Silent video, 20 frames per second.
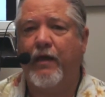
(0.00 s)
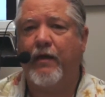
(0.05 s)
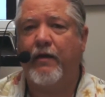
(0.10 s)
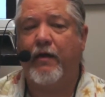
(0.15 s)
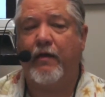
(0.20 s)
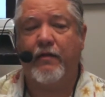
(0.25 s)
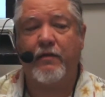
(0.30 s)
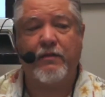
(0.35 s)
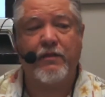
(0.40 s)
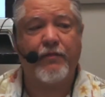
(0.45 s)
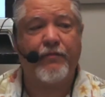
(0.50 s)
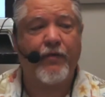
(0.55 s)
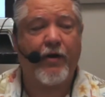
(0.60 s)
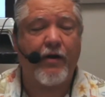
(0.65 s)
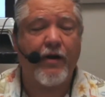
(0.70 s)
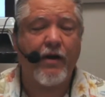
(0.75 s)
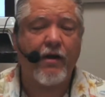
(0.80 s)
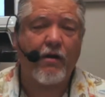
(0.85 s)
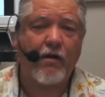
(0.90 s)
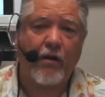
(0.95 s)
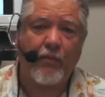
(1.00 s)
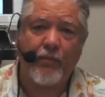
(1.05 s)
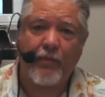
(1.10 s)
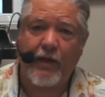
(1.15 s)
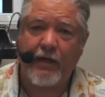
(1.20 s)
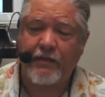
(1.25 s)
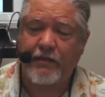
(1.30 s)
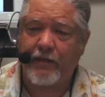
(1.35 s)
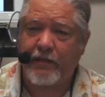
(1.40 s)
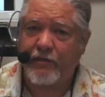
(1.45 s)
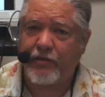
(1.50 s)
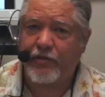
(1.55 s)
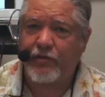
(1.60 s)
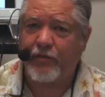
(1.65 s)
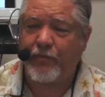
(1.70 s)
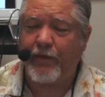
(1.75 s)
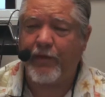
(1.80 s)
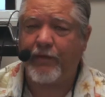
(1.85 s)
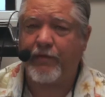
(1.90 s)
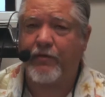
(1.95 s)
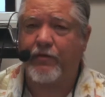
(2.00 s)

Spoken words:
Now, this is a very complex instrument.